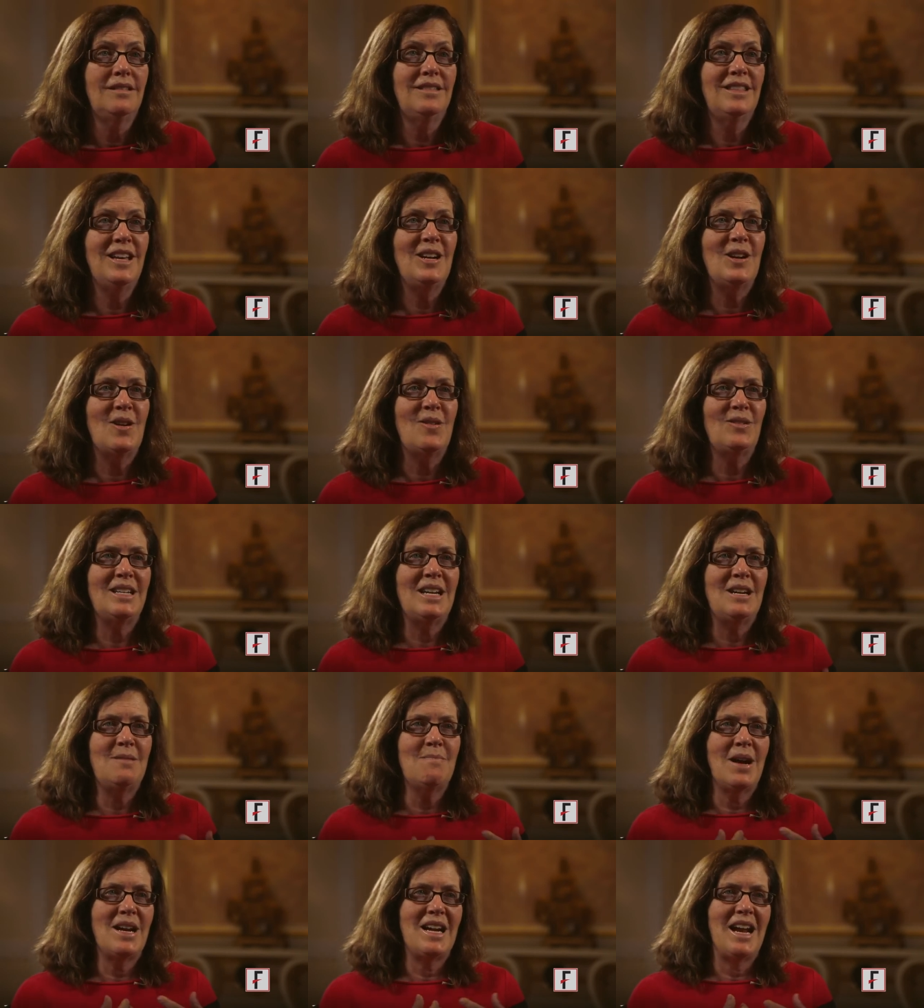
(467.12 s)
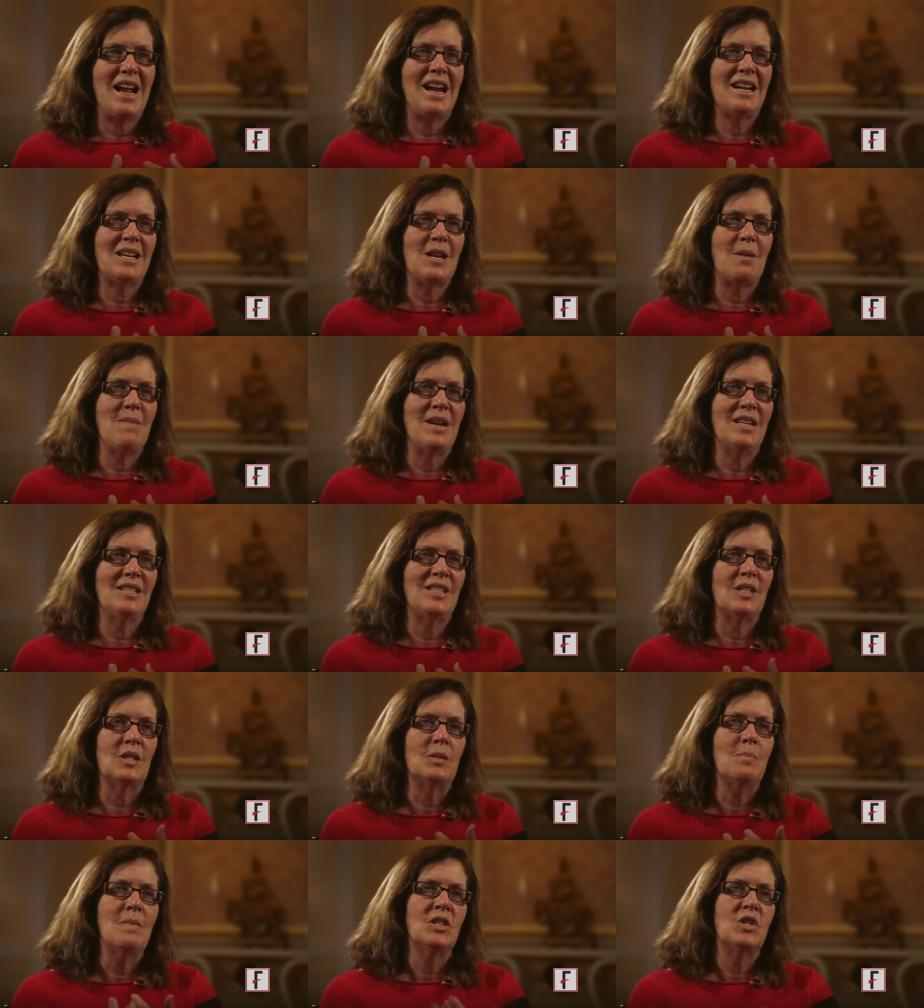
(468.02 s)
They don't need my acne meds
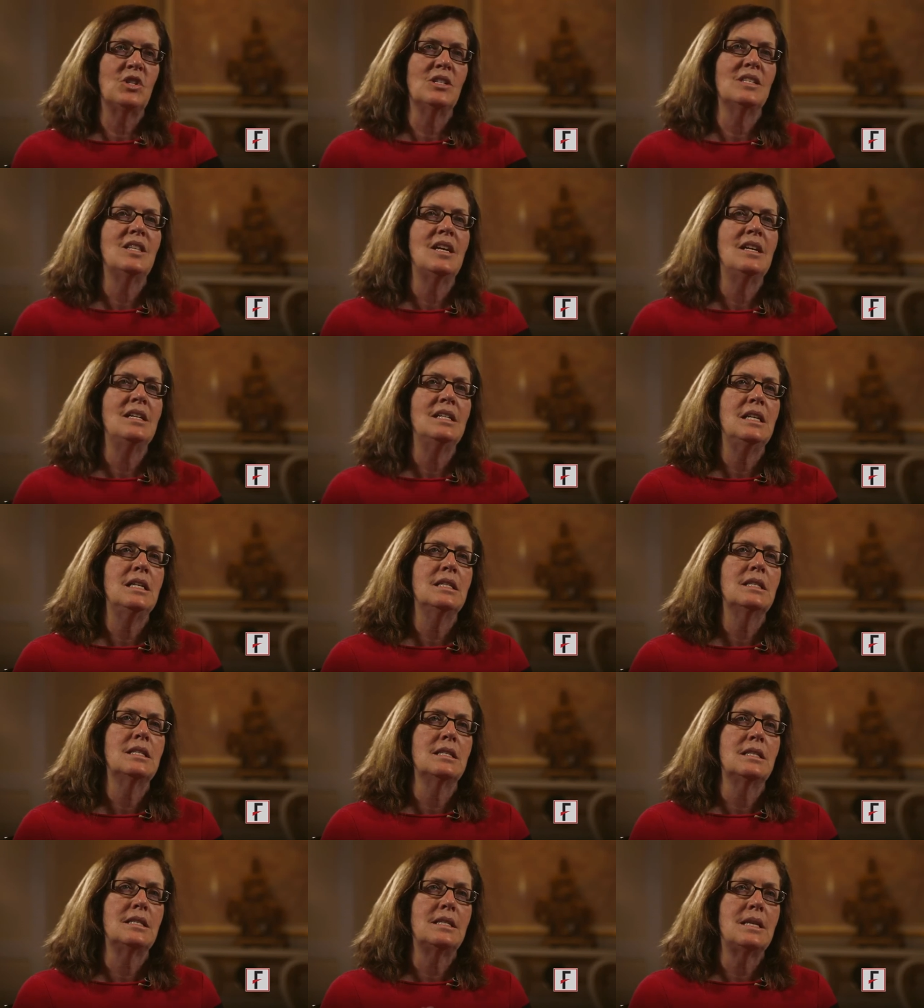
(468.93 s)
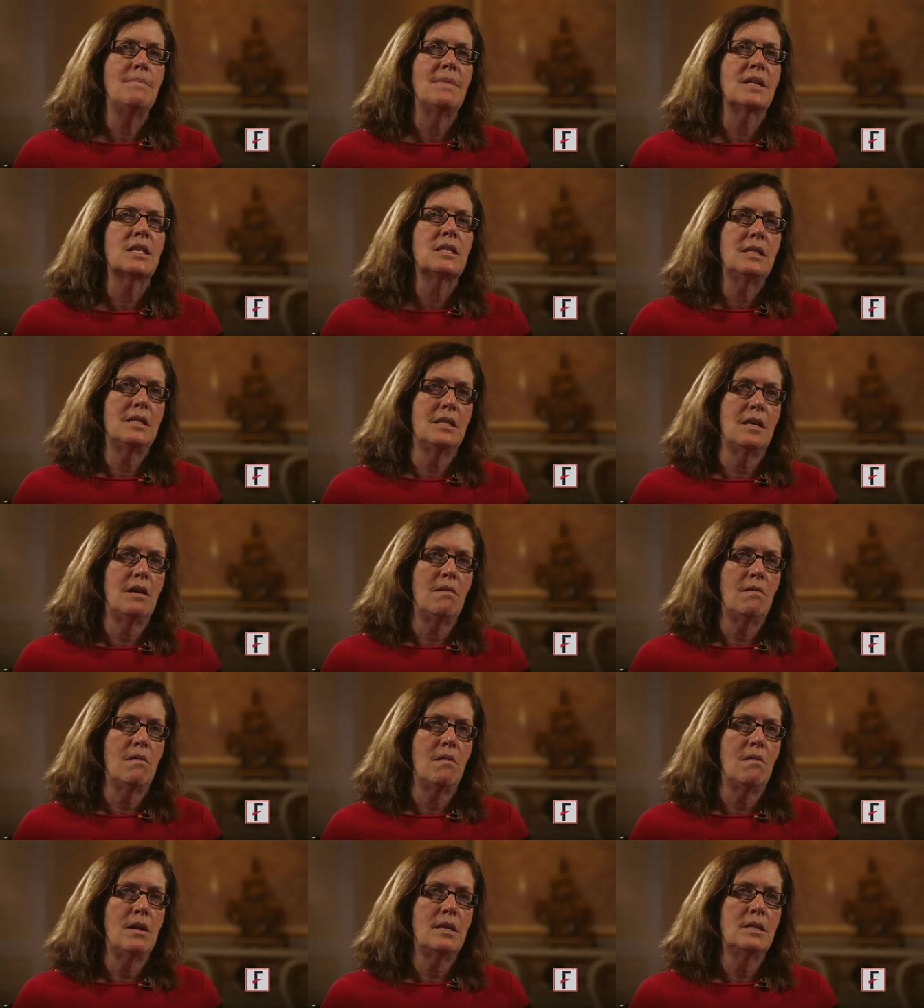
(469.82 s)
as much as they need systemic
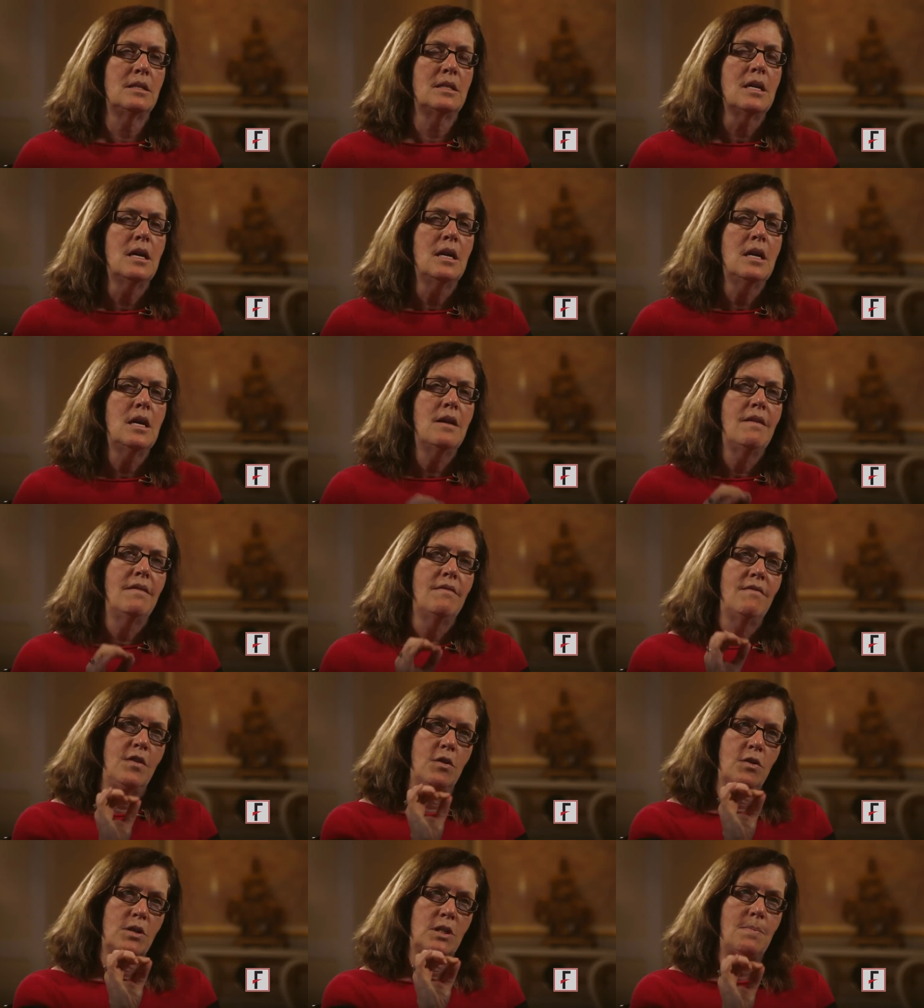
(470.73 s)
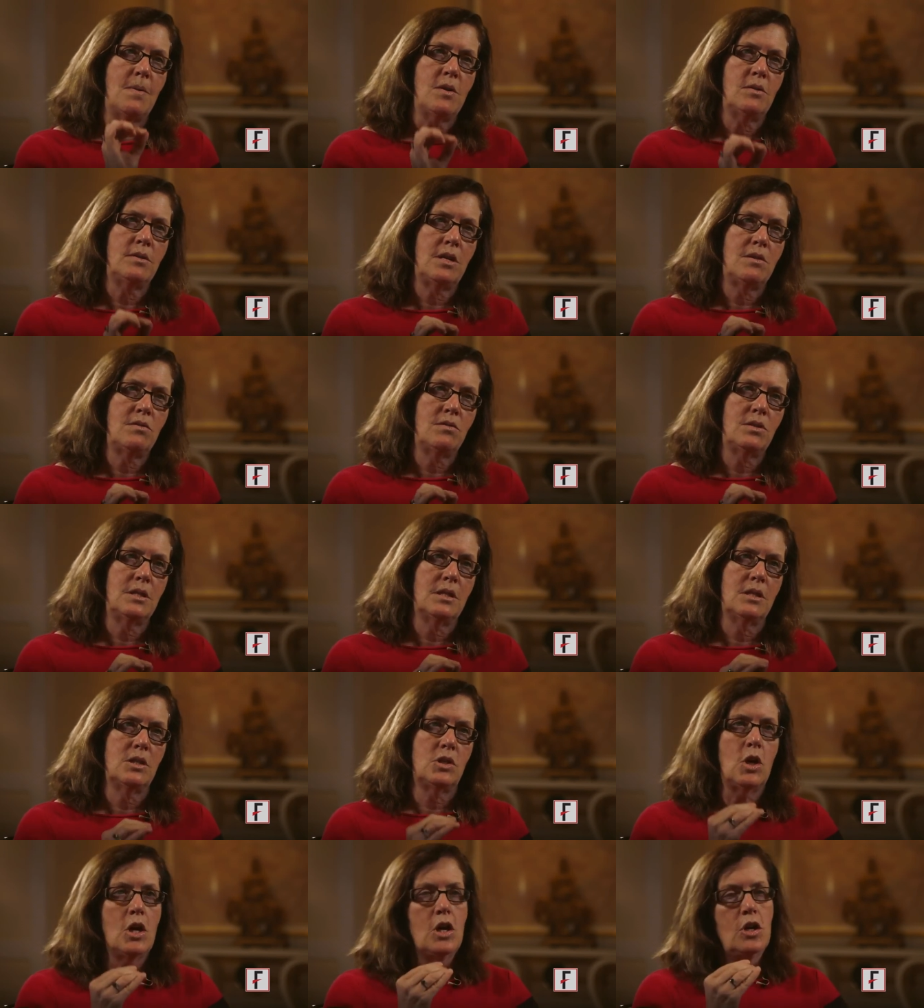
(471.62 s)
steroids, very small
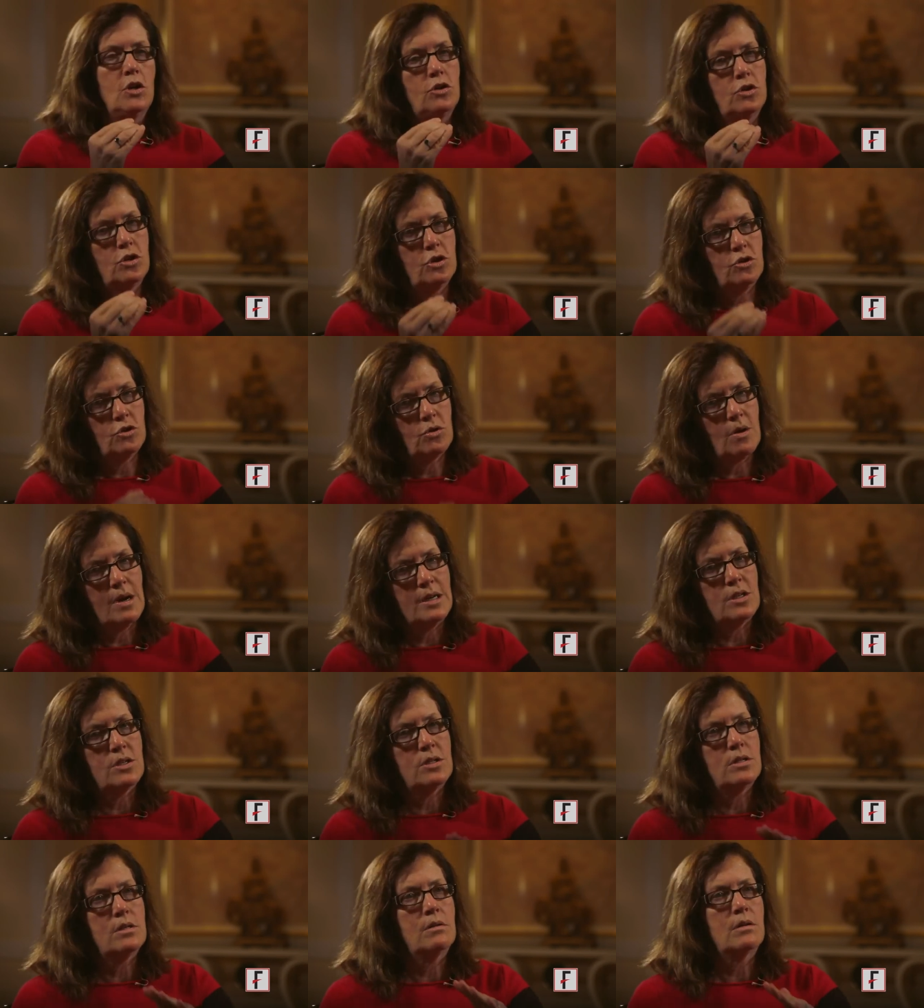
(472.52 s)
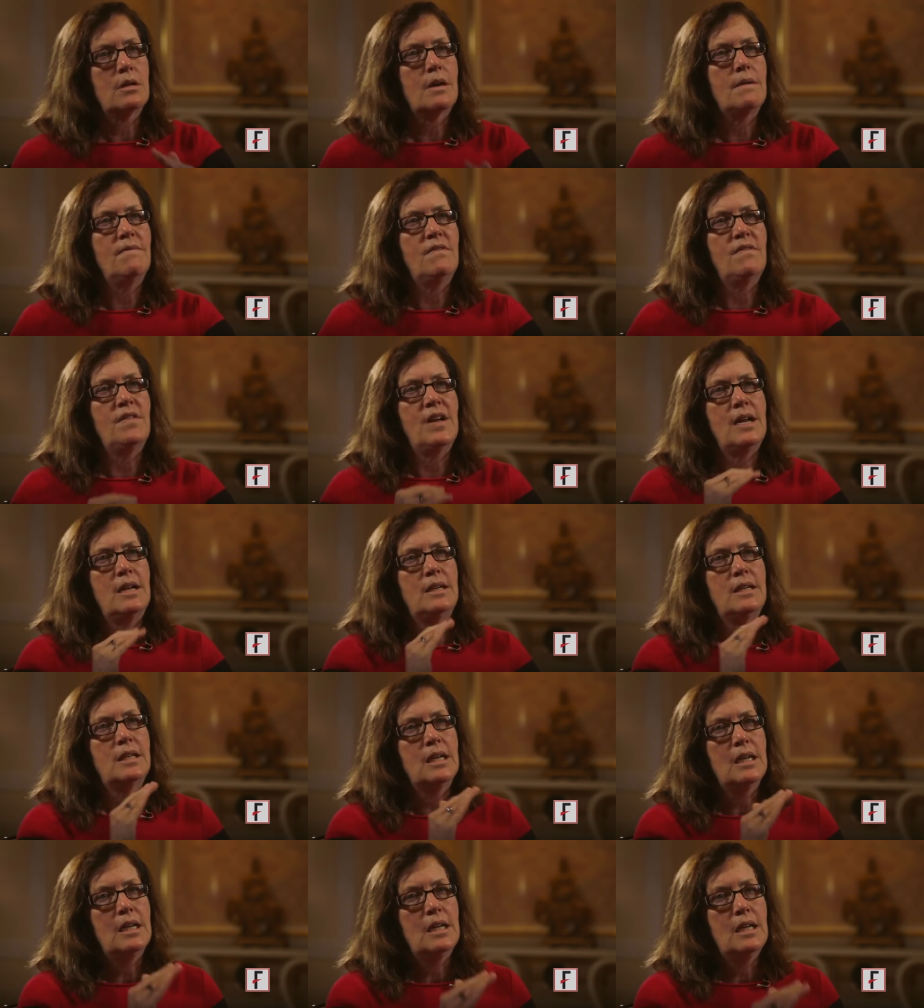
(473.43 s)
doses, to try to
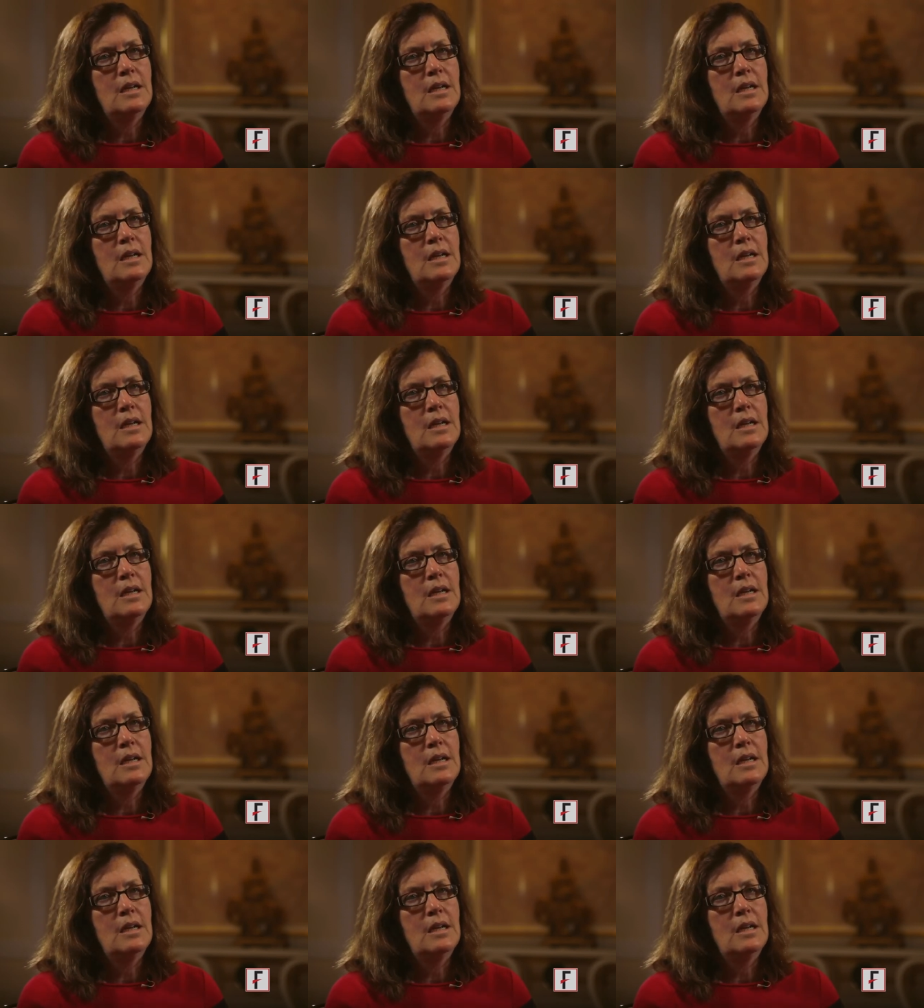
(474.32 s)
circumvent,